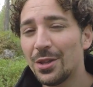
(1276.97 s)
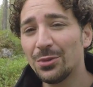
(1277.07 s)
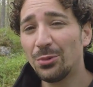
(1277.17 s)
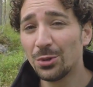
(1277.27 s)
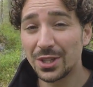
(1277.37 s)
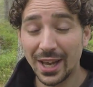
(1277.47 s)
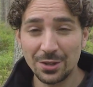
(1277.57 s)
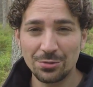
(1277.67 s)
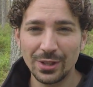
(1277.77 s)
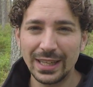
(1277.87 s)
the water
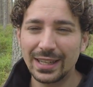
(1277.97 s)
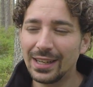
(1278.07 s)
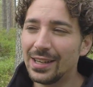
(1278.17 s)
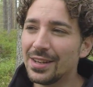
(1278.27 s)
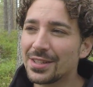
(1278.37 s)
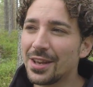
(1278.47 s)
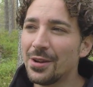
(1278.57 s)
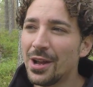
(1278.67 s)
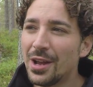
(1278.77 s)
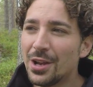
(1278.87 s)
gets really clear.
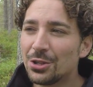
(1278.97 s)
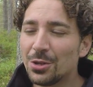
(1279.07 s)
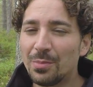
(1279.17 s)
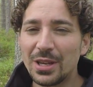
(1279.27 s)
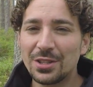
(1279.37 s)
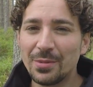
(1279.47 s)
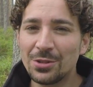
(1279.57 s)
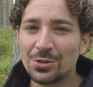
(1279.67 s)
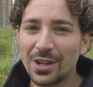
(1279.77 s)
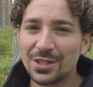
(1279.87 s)
So should be some
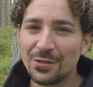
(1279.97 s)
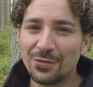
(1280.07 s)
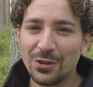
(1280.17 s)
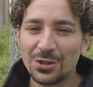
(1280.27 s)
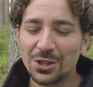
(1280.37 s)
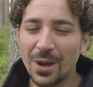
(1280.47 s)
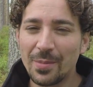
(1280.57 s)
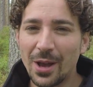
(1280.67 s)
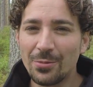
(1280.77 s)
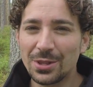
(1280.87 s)
interesting footage
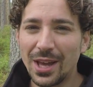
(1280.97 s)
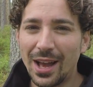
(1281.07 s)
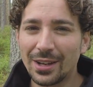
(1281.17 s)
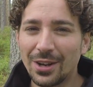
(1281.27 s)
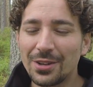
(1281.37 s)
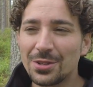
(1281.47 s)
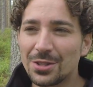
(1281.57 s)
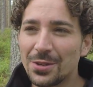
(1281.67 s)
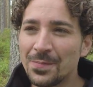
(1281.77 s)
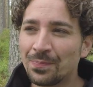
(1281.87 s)
coming up with that kind of
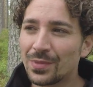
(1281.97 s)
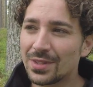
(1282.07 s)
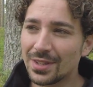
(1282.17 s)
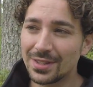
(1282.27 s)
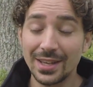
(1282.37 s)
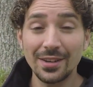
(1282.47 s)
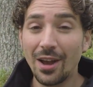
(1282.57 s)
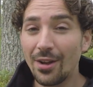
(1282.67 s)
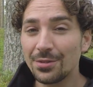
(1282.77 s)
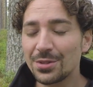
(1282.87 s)
soon to
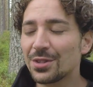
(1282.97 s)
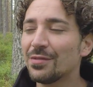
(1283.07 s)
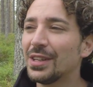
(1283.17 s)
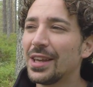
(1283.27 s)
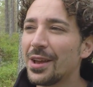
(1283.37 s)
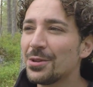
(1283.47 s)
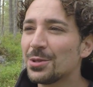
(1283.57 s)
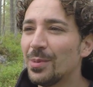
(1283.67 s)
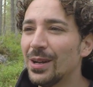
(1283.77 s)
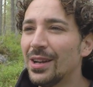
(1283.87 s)
enhance the
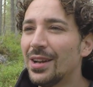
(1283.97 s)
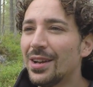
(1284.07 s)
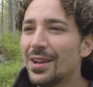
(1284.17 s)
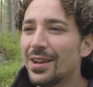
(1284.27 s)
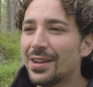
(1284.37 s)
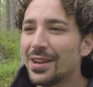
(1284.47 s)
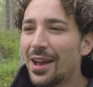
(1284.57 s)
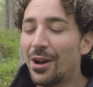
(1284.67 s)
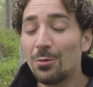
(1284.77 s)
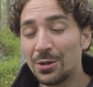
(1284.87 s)
videos. But
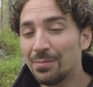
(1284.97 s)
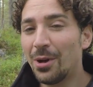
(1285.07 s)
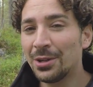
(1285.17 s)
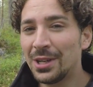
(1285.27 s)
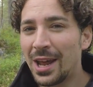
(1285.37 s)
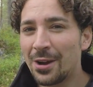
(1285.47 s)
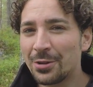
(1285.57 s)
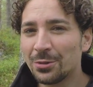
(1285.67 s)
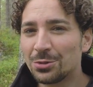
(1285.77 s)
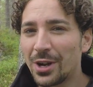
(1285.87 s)
yeah, I wouldn't mind an
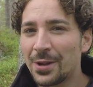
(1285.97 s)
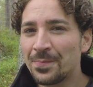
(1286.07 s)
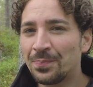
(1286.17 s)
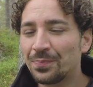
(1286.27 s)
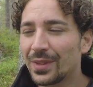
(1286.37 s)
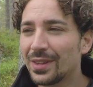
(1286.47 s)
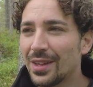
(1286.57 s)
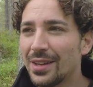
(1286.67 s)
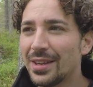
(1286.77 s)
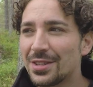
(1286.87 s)
aerial drone.
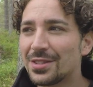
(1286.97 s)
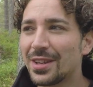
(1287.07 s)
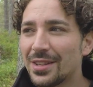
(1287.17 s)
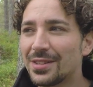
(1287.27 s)
It